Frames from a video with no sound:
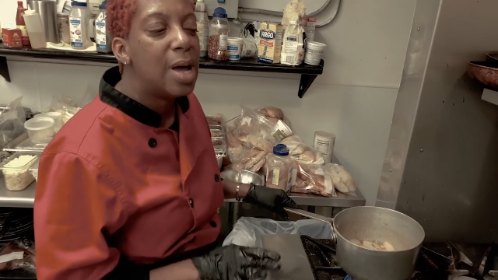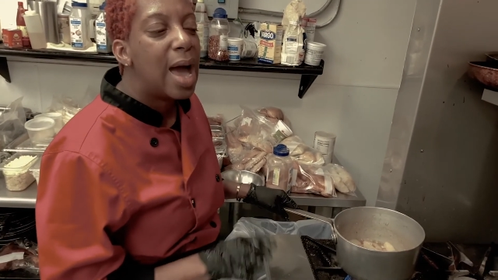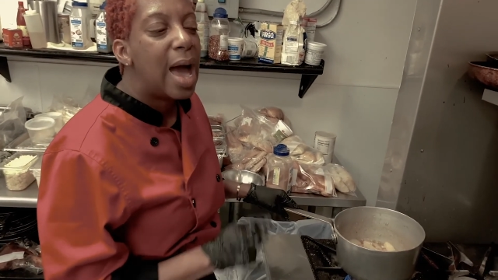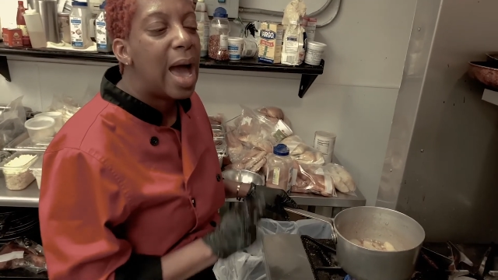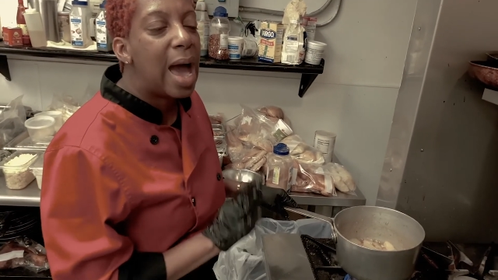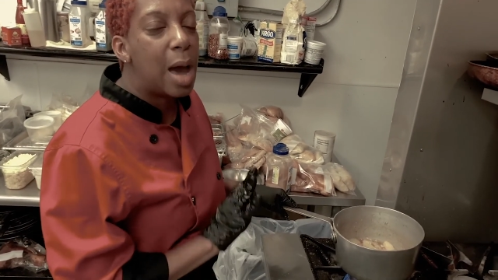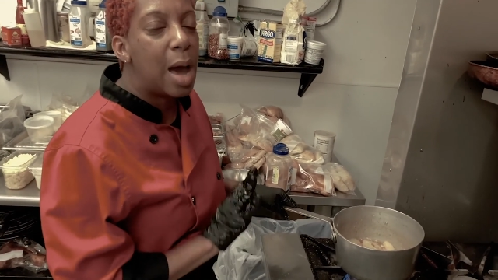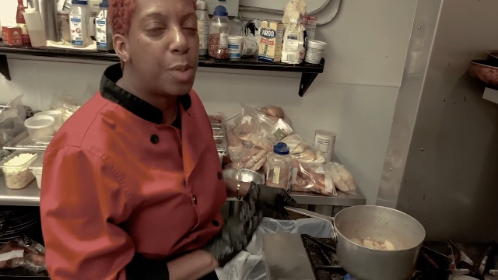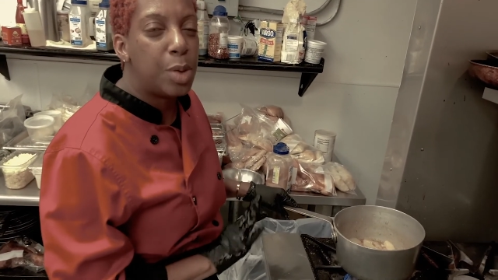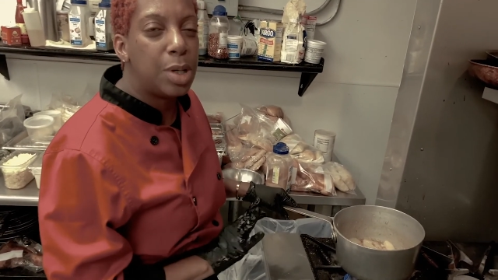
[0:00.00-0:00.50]

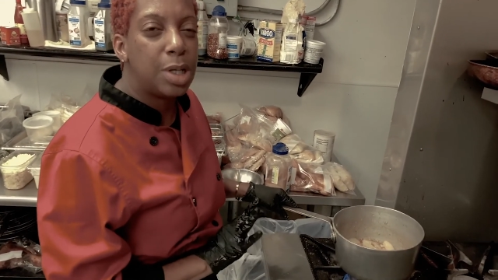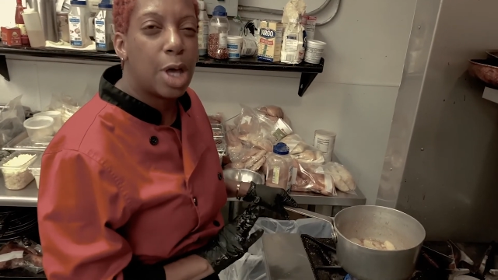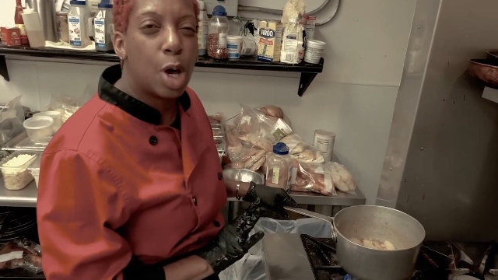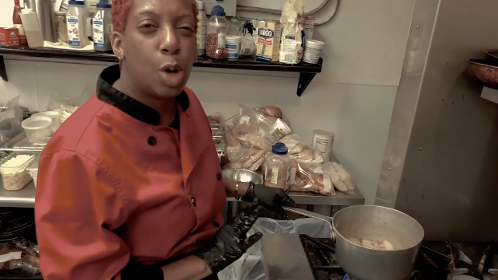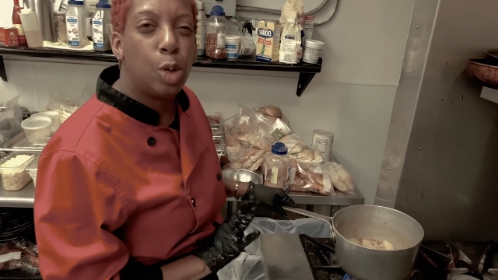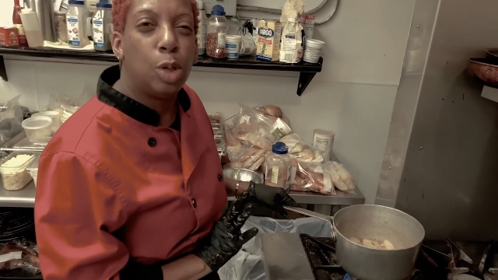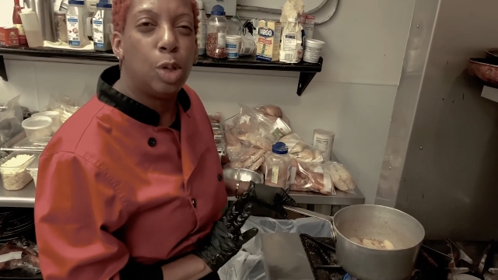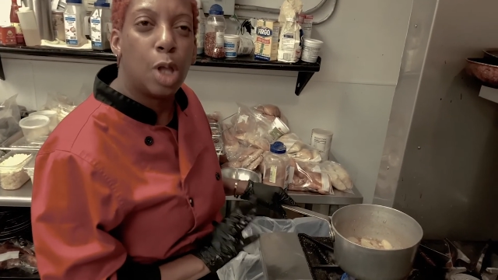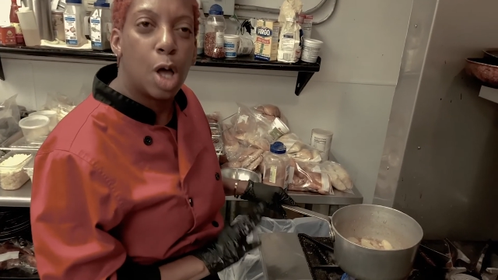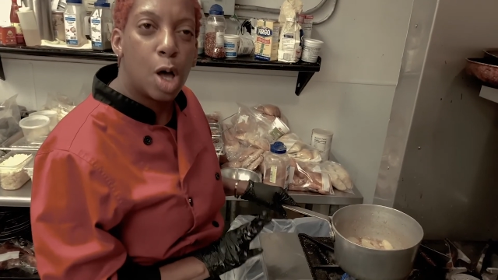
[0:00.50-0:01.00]
I would go
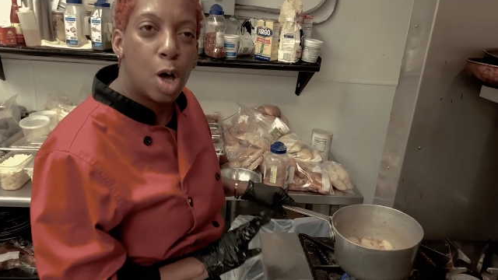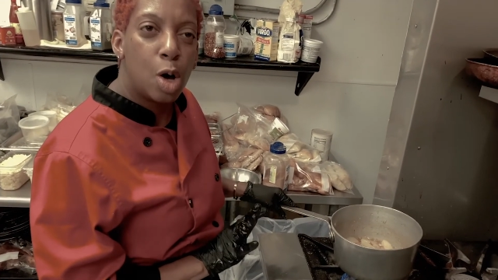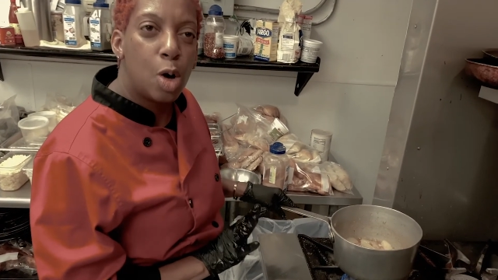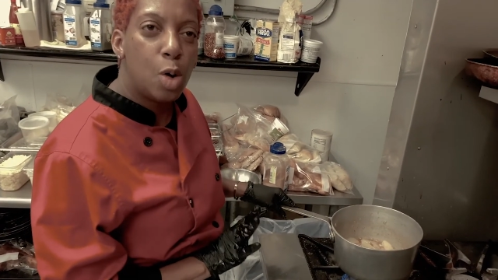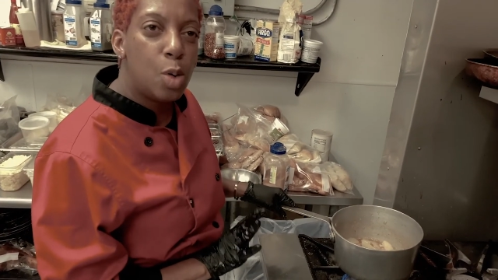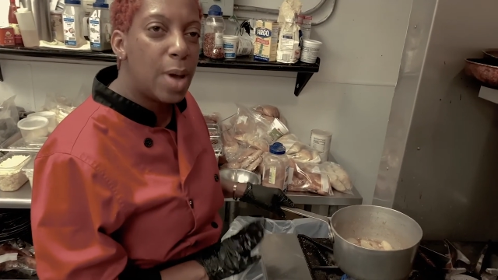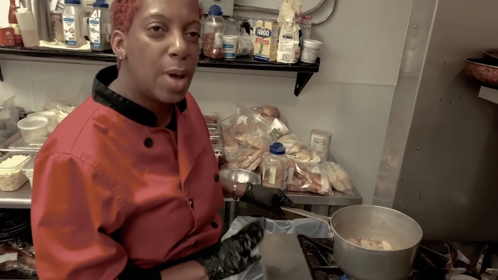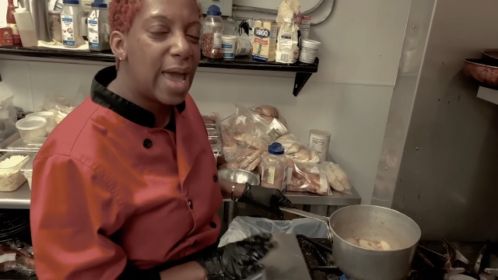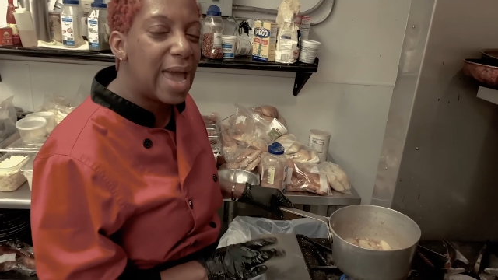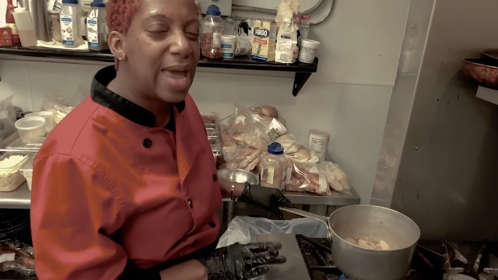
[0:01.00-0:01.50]

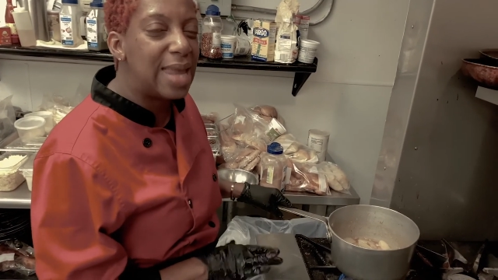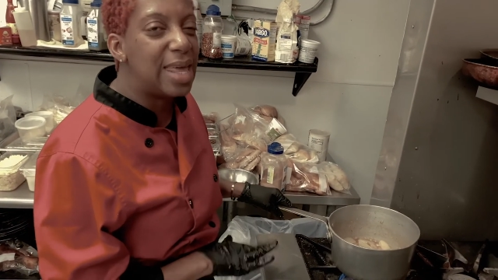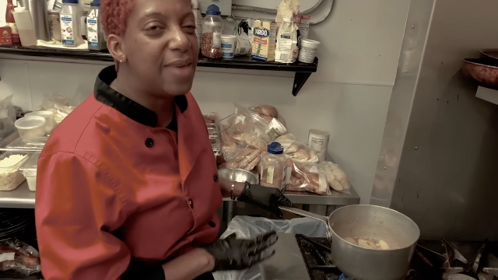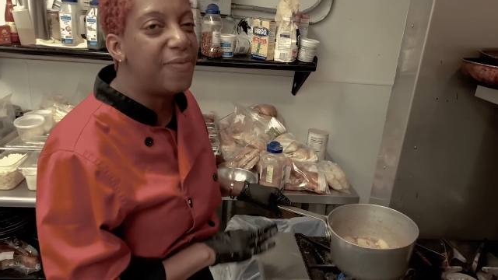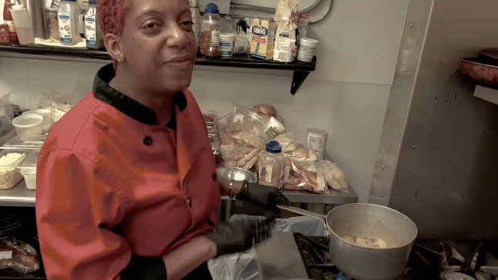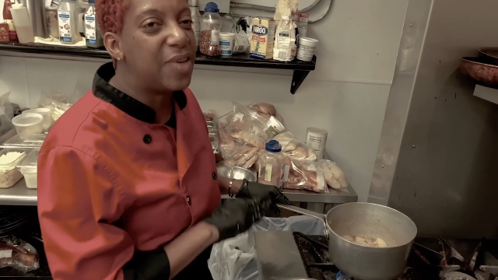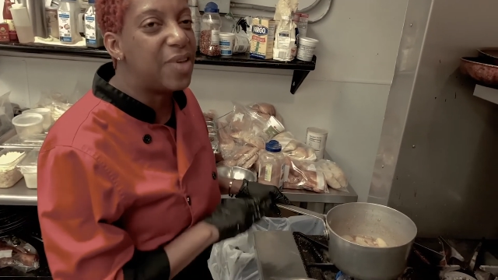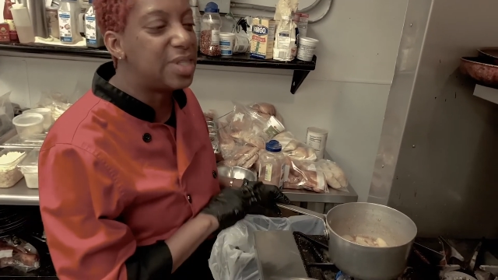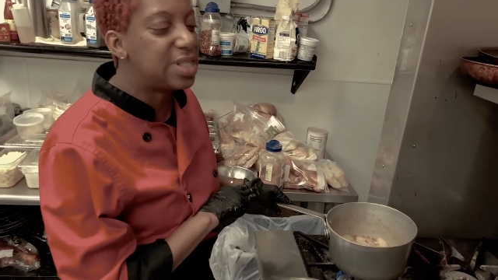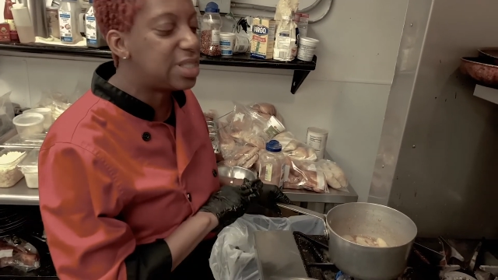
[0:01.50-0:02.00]
low, and if
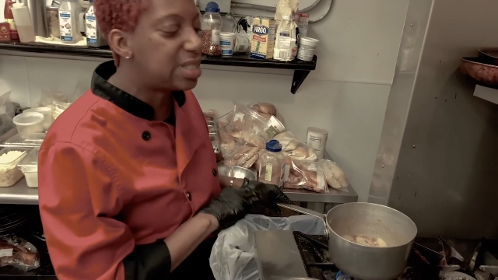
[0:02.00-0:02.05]
it's